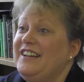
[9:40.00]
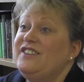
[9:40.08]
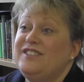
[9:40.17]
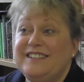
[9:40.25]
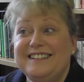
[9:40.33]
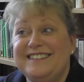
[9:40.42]

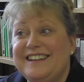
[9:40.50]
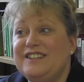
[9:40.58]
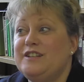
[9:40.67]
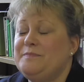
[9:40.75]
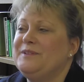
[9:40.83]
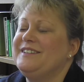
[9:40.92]
She did say
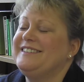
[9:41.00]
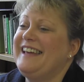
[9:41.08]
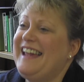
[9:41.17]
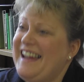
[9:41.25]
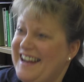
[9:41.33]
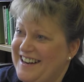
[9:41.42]
she pulled his
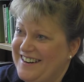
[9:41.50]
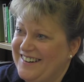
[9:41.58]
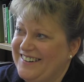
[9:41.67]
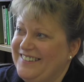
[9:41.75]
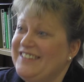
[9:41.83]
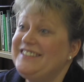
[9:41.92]

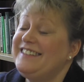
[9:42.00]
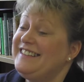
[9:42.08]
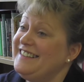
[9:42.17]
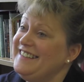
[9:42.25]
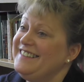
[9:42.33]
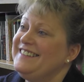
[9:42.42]
hair, but she
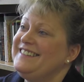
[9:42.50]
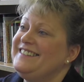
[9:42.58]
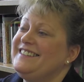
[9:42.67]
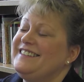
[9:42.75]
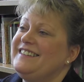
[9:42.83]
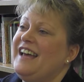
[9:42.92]
didn't.
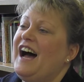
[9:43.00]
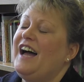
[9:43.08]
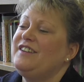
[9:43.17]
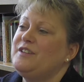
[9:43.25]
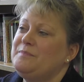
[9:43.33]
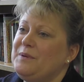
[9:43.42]
She says
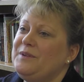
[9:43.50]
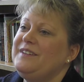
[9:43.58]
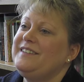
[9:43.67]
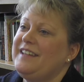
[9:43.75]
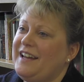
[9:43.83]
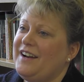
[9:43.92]
she pulled
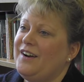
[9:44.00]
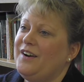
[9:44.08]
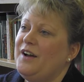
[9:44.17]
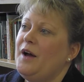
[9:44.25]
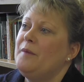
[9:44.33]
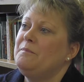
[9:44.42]
his hair,
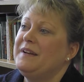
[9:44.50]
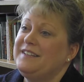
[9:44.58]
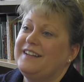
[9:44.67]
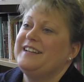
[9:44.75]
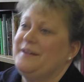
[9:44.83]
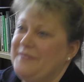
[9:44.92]
but
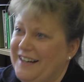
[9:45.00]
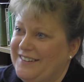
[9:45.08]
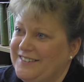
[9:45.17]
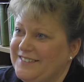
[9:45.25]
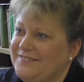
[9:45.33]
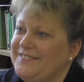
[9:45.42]
none came
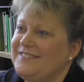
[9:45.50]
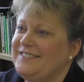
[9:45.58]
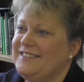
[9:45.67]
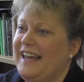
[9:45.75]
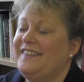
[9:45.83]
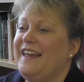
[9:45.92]
out.
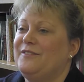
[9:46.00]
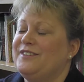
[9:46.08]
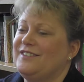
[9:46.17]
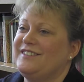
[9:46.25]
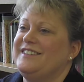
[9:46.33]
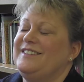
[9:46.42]
and that
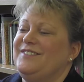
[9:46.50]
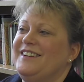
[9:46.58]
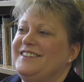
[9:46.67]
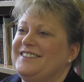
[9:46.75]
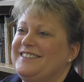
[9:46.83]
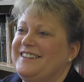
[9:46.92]
was just to
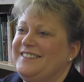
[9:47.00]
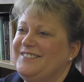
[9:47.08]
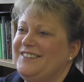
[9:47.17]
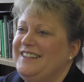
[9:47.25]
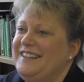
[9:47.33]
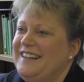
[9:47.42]
defend herself.
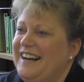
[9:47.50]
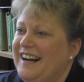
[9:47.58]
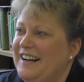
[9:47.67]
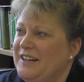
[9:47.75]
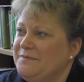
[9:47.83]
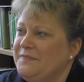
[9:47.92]

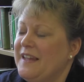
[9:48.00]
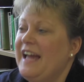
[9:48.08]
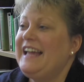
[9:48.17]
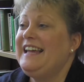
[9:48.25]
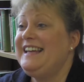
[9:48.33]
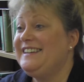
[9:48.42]

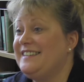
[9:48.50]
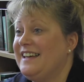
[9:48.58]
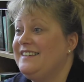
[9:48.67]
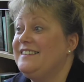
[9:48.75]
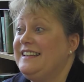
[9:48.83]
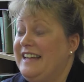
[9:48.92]
He
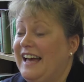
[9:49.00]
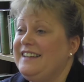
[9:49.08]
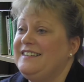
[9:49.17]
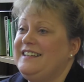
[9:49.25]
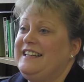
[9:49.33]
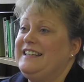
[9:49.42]
says that
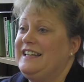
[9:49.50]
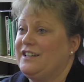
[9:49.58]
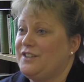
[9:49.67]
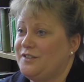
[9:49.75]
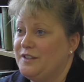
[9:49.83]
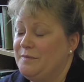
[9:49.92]
yes, he
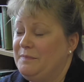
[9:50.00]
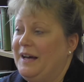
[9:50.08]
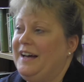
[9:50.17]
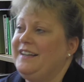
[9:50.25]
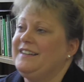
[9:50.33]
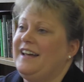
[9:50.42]
kicked her in the
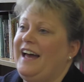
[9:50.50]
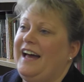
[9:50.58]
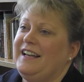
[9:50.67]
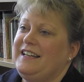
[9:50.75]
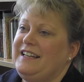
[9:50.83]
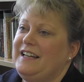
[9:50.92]
butt,
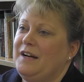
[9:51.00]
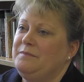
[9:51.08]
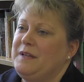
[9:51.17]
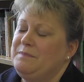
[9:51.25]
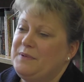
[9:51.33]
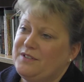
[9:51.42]
and
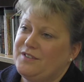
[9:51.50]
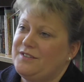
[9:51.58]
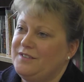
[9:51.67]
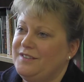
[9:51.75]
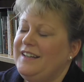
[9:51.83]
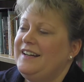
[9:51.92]
he pushed
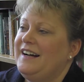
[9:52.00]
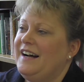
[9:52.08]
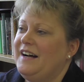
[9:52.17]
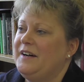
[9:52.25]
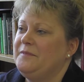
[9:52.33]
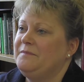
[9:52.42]
her,
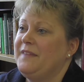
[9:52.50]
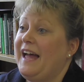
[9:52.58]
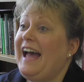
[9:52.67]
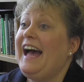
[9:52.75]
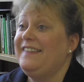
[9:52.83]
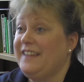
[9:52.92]

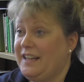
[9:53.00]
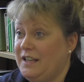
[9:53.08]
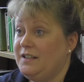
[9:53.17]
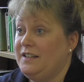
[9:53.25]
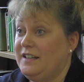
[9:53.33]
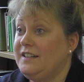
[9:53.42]
and that
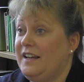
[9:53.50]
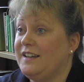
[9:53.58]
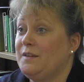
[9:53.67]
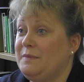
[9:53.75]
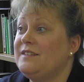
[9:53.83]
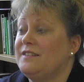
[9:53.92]
he did
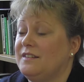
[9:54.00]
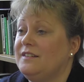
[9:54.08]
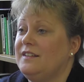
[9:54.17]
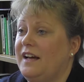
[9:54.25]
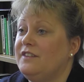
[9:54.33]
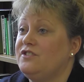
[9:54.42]
take the
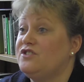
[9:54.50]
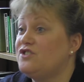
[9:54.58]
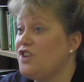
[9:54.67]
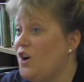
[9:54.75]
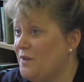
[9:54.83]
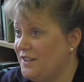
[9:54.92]
pistol and
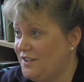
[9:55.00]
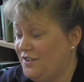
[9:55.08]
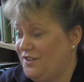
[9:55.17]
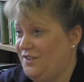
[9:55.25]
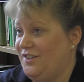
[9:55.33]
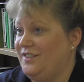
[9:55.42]
show it
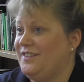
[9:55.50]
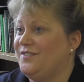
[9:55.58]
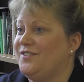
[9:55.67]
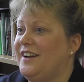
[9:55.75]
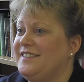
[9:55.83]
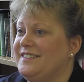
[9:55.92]
to her to
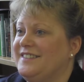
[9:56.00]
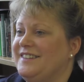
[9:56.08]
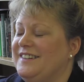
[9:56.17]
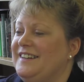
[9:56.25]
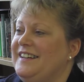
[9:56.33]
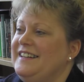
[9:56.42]
frighten
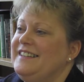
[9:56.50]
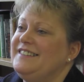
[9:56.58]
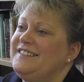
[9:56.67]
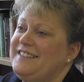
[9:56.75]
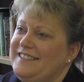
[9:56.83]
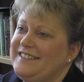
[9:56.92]
her.
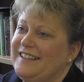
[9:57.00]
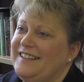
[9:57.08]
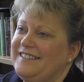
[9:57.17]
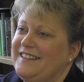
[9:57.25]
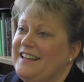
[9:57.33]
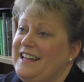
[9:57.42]
She
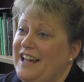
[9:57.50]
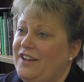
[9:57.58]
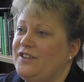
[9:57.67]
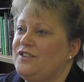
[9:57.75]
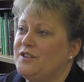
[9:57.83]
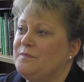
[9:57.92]
says that he
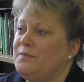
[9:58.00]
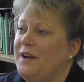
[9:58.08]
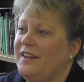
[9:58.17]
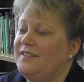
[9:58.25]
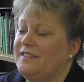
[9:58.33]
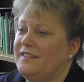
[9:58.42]
held it to her
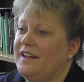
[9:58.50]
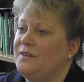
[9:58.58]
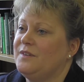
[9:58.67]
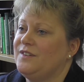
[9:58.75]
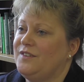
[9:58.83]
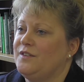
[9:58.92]
breast and that it
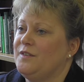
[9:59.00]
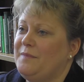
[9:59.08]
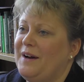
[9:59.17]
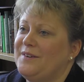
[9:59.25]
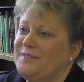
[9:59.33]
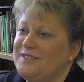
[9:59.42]
was filled with
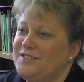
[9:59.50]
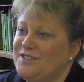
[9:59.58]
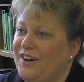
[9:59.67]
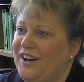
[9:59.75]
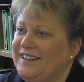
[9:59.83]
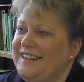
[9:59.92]
powder and
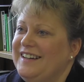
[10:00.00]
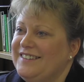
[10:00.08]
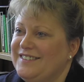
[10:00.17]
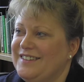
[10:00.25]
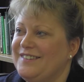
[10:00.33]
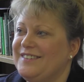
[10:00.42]
shot.
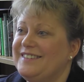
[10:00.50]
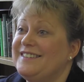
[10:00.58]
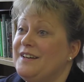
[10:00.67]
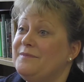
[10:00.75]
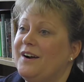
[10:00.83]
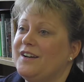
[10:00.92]
So there was
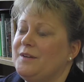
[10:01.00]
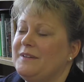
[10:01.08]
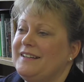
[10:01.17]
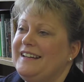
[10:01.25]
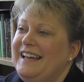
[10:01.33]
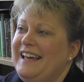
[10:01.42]
some
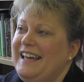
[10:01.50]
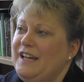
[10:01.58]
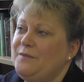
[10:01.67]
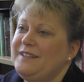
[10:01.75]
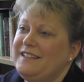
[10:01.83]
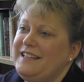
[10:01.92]
argument, and
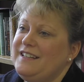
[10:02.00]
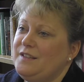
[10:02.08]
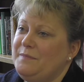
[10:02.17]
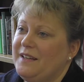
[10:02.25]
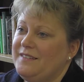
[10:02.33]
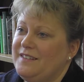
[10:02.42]
it was in
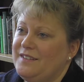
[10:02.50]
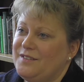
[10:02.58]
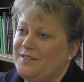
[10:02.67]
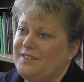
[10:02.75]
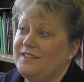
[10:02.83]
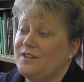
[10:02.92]
his best
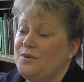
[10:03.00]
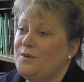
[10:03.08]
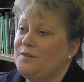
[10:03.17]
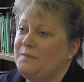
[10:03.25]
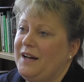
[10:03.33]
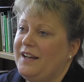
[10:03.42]
interest in the
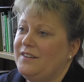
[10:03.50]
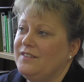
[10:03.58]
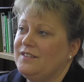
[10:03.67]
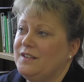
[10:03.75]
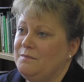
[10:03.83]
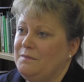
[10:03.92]
court battles to